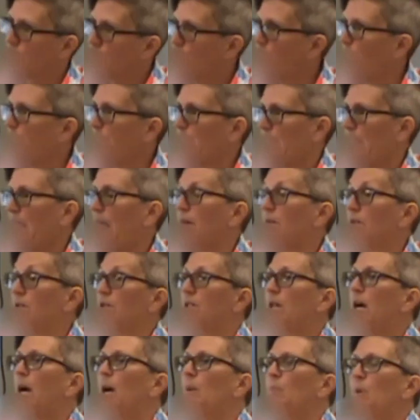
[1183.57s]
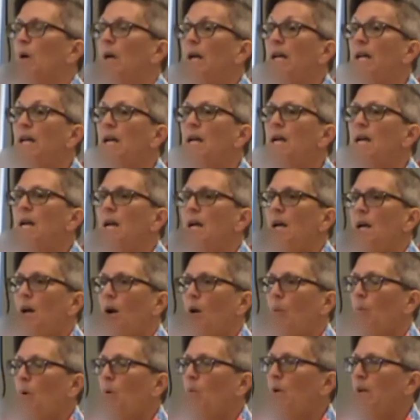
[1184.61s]
strip of countertop, right?
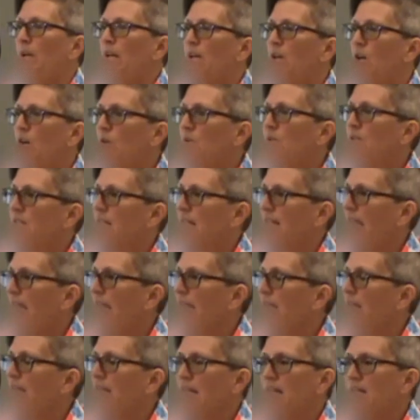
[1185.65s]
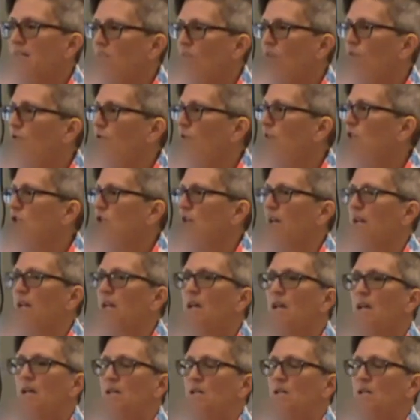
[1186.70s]
But when he goes to get it, he has no vision.